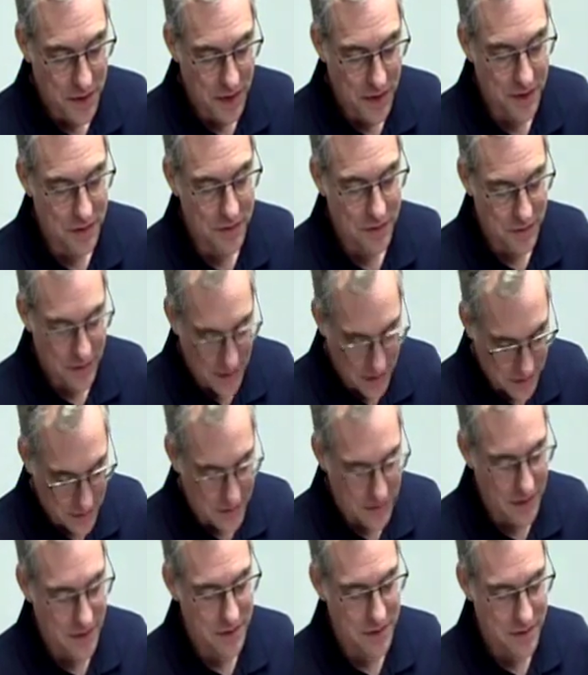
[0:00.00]
And
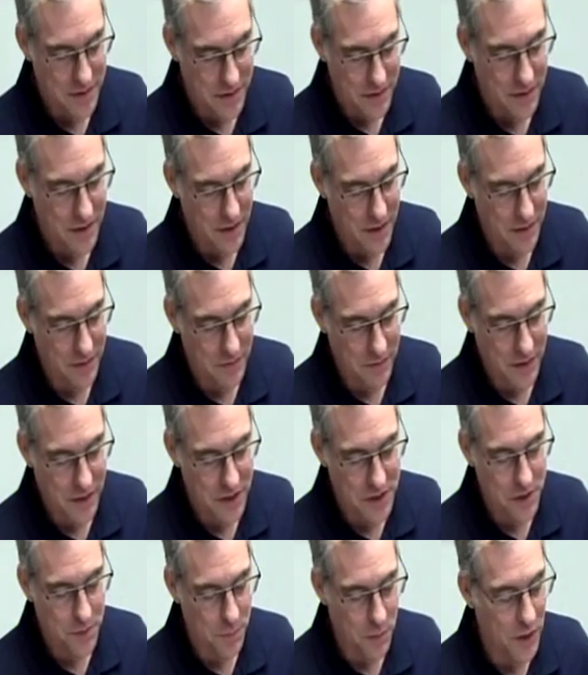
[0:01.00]
that that's and
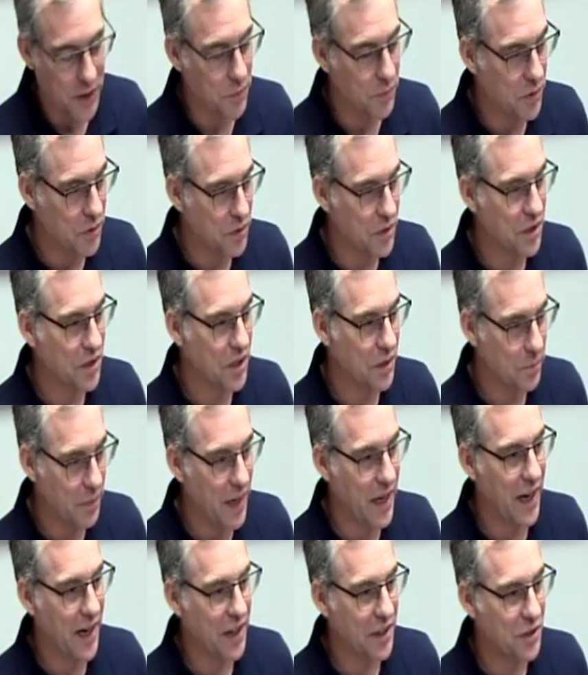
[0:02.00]
that's the problem with looking
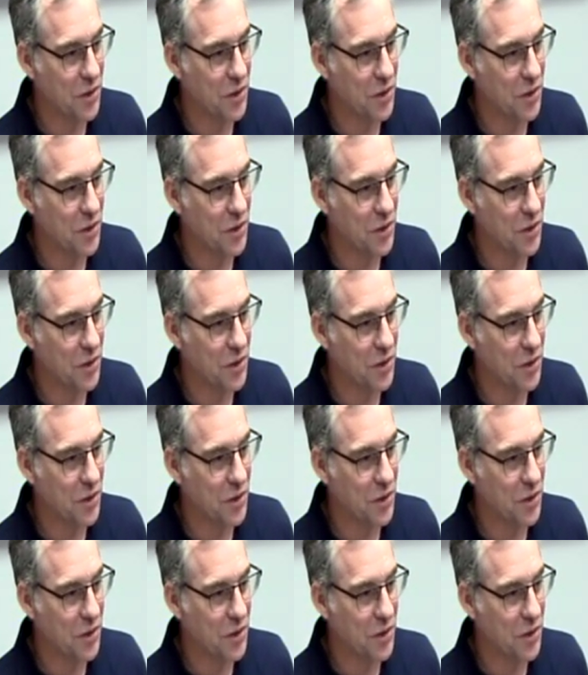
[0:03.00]
back.